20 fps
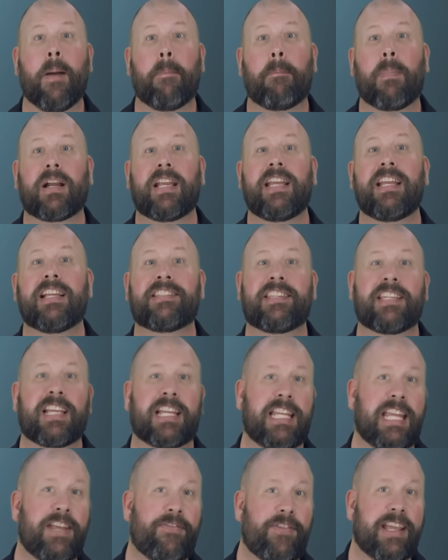Marking a
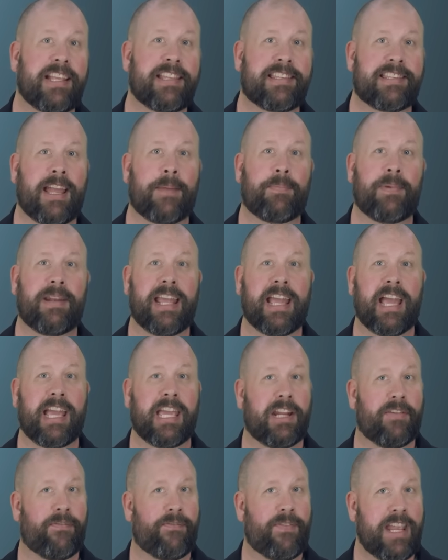significant step in A I
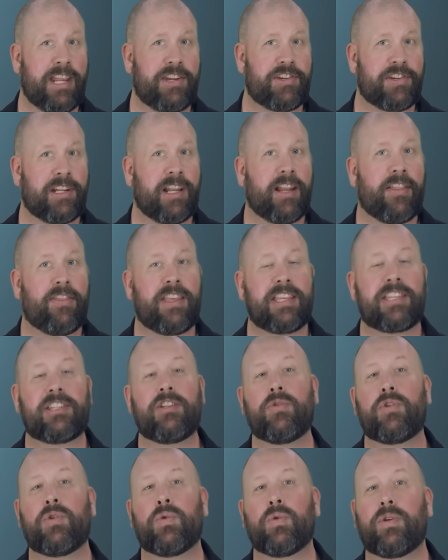innovation, this
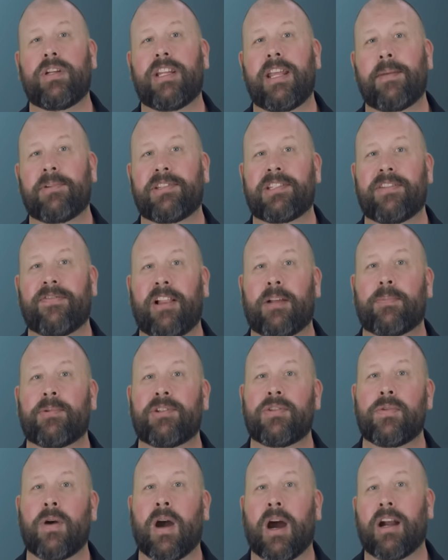new tool enables
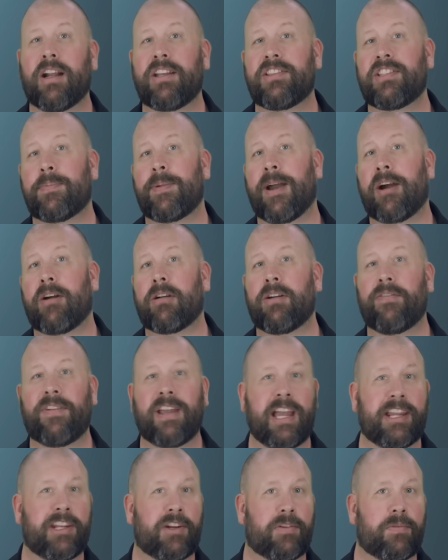developers to harness the power of
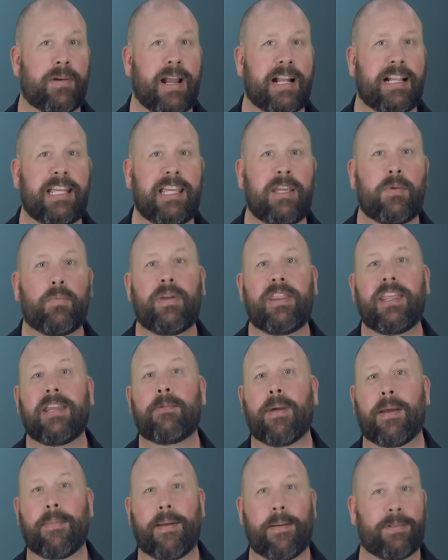A I directly
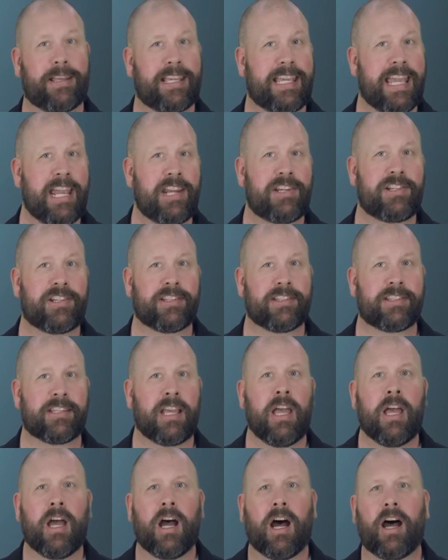within web applications,
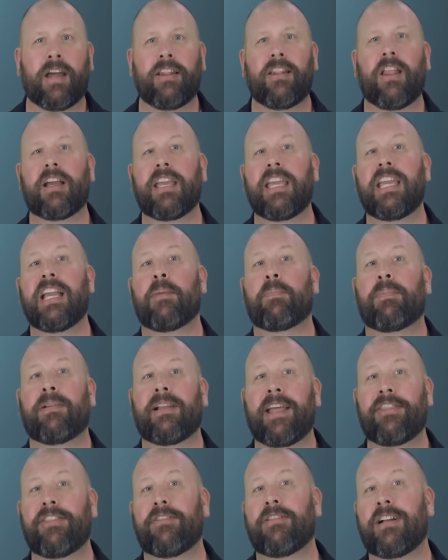unlocking a
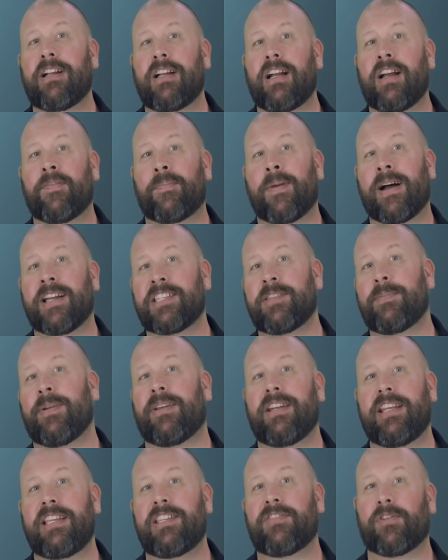plethora of
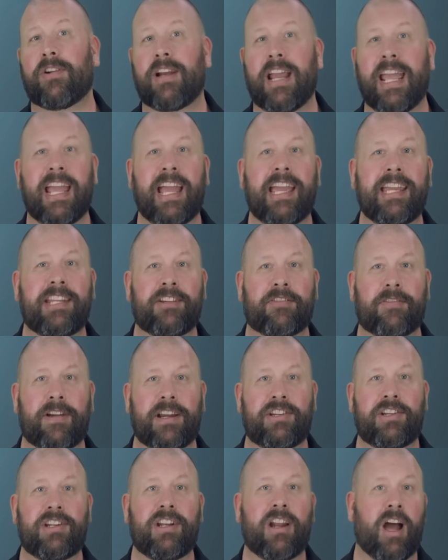possibilities for A I
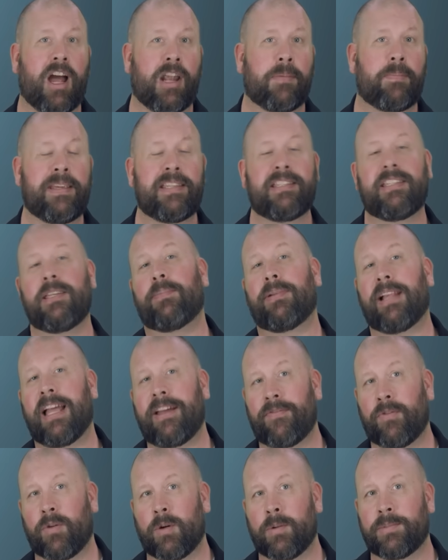integration on P C
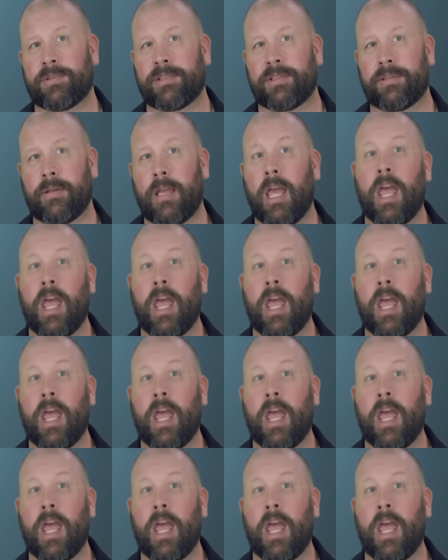platforms.